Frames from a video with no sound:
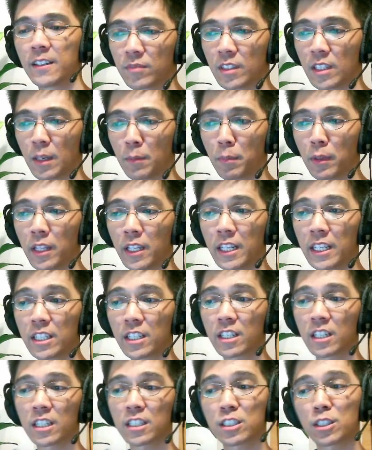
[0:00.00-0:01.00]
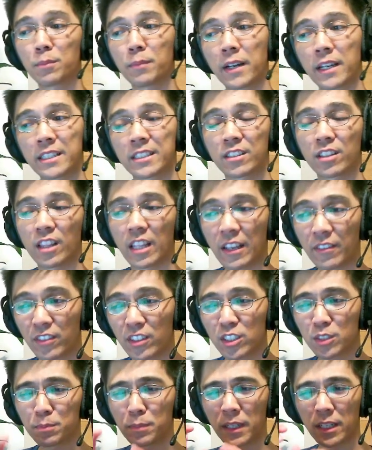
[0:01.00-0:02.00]
the ability to customize
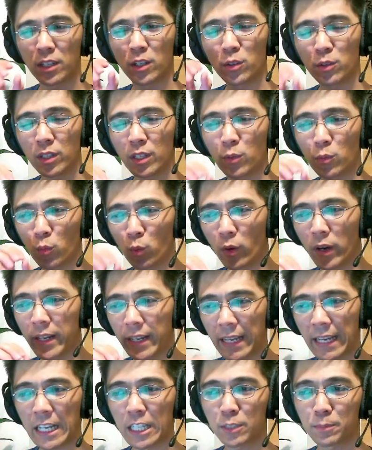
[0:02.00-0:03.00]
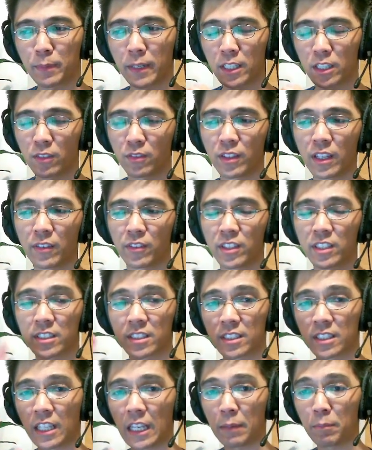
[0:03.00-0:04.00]
levels, but only one aspect of
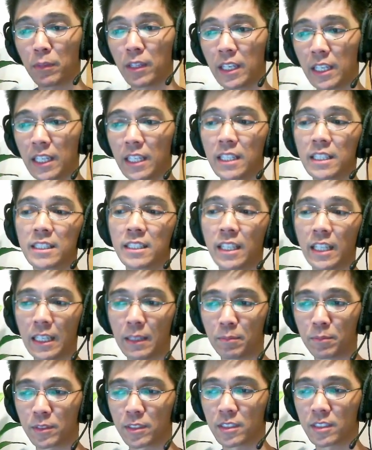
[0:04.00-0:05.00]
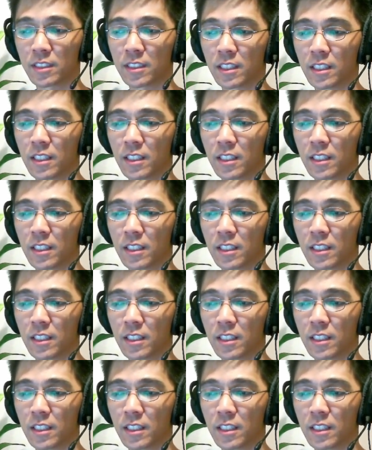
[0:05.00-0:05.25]
levels, namely teams.